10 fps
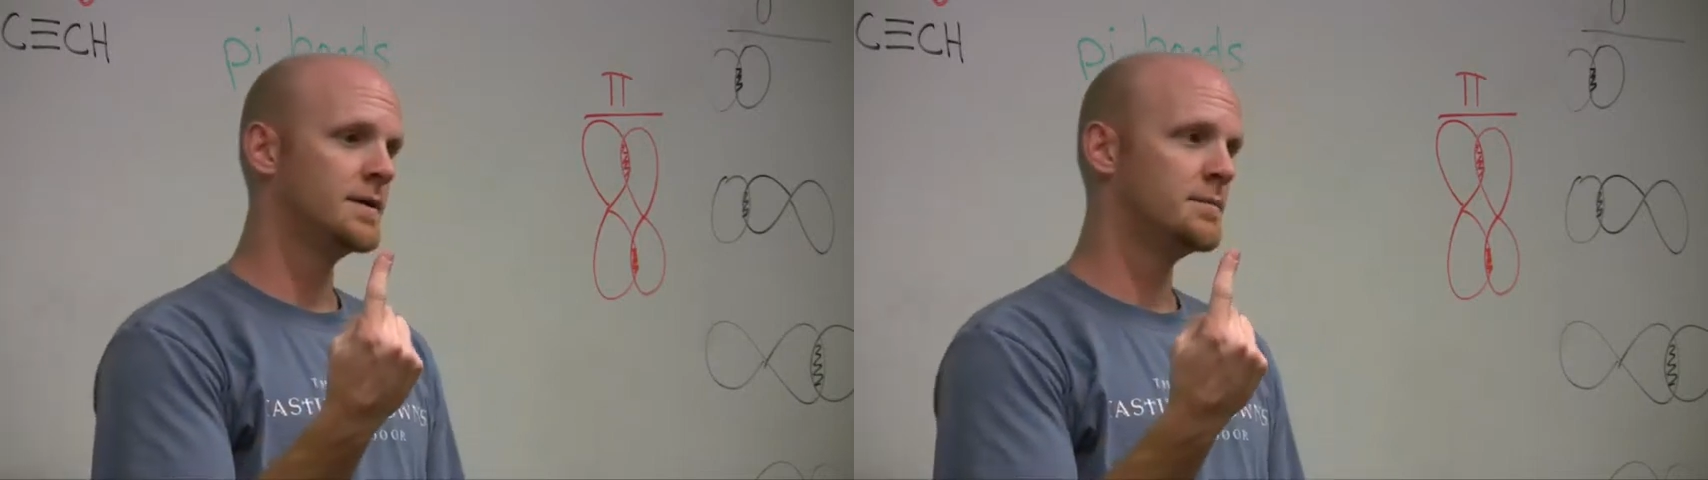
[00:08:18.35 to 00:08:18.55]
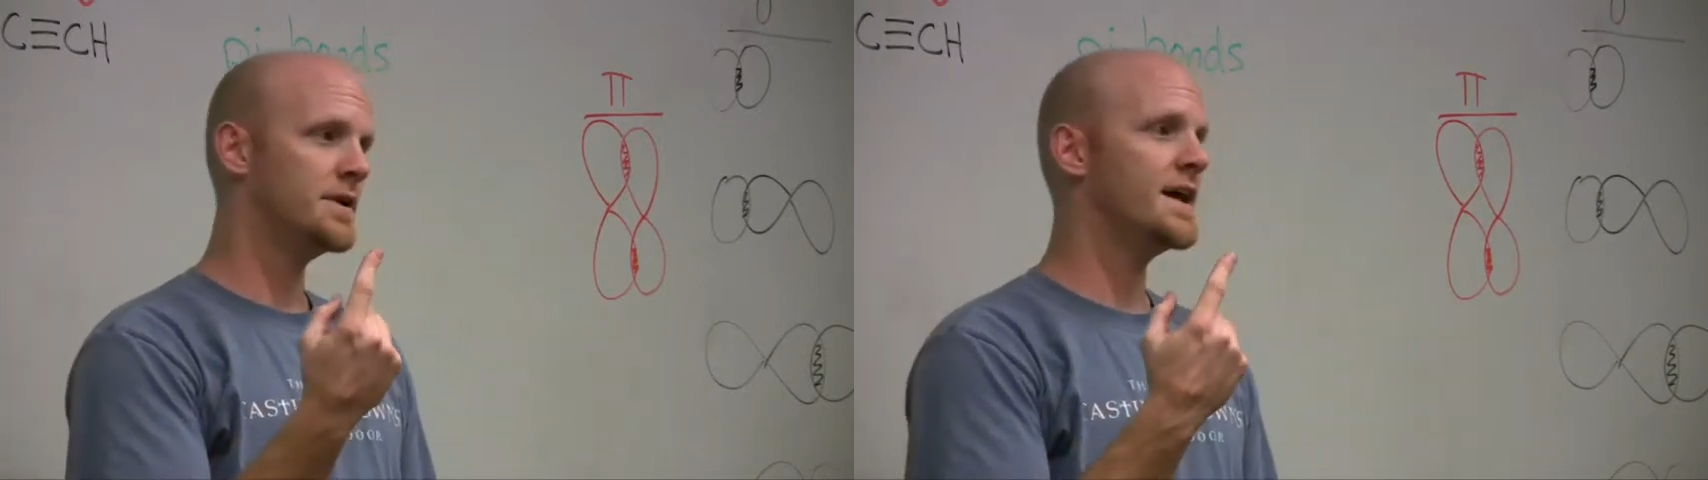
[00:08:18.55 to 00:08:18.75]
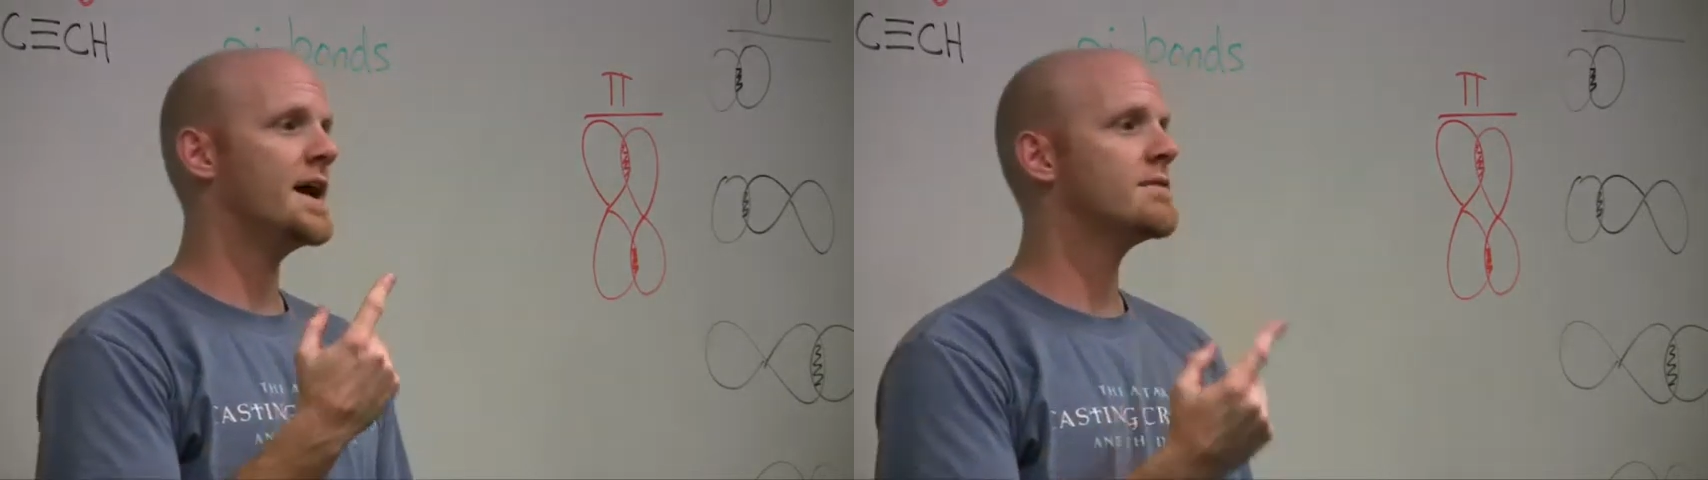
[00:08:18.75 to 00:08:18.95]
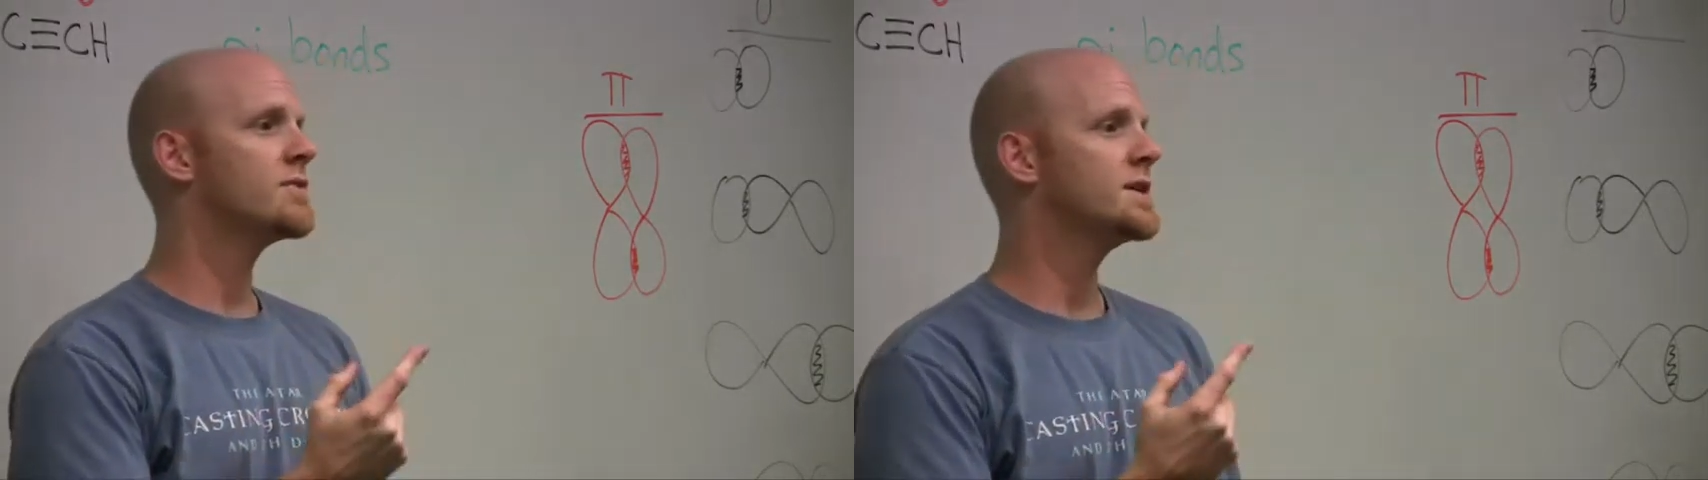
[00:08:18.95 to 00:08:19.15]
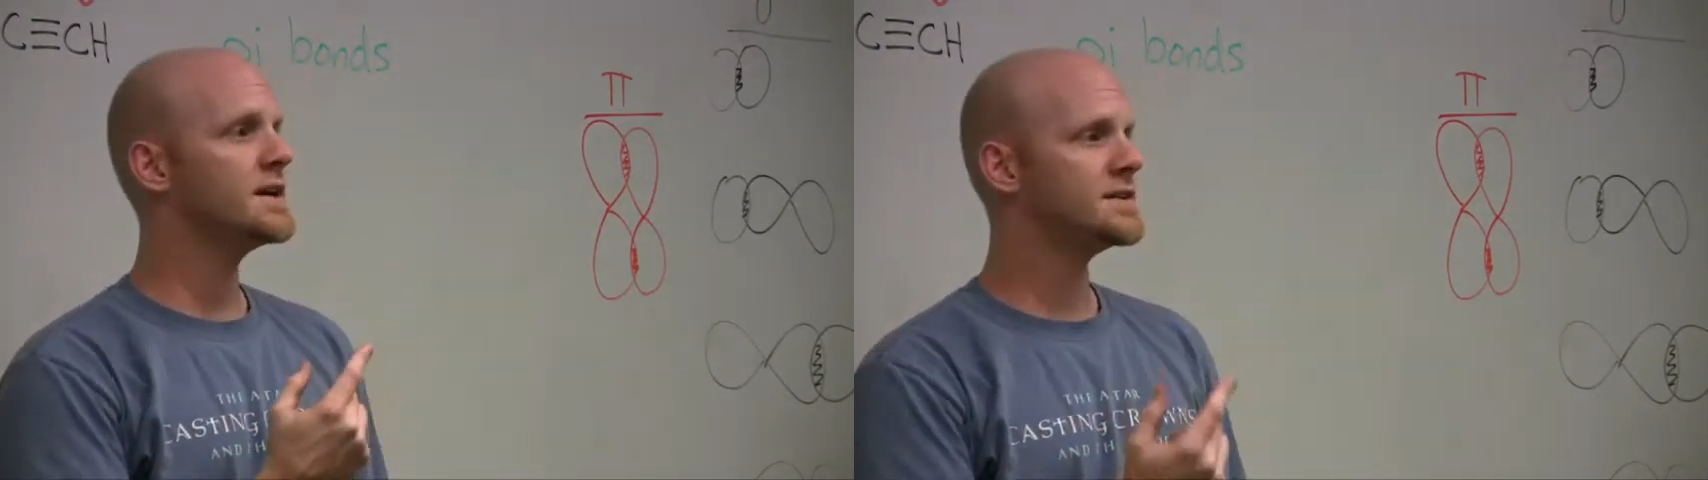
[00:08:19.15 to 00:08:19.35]
but
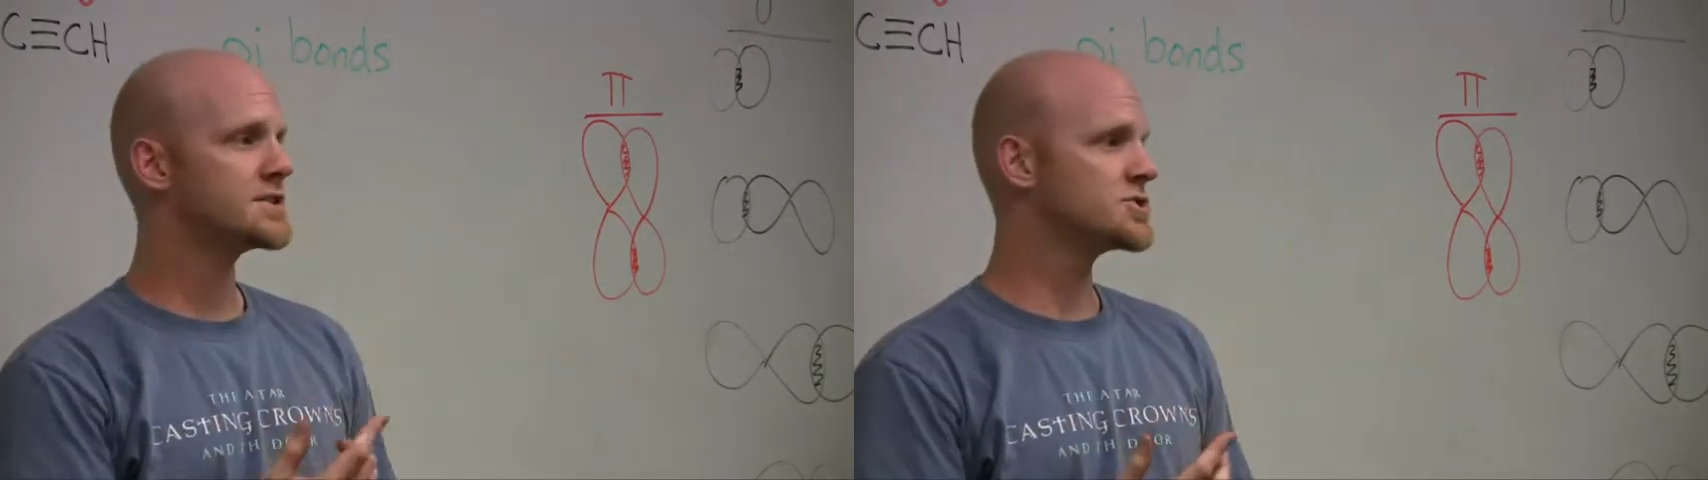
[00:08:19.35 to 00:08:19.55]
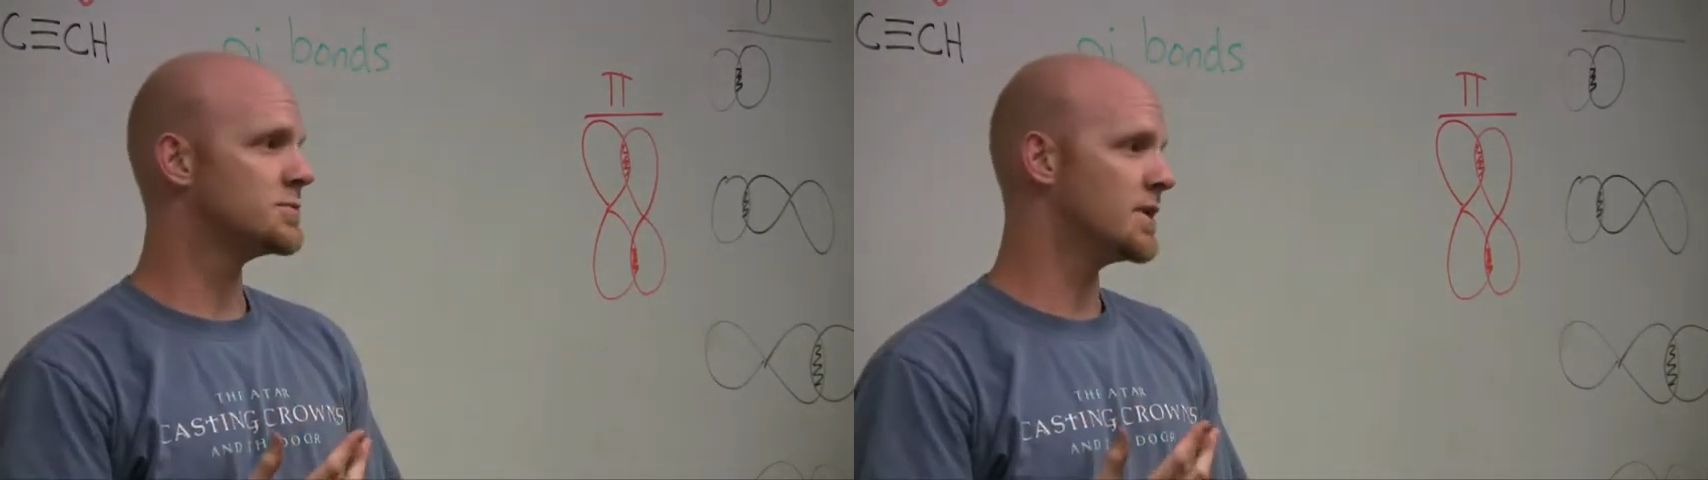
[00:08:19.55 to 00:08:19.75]
every additional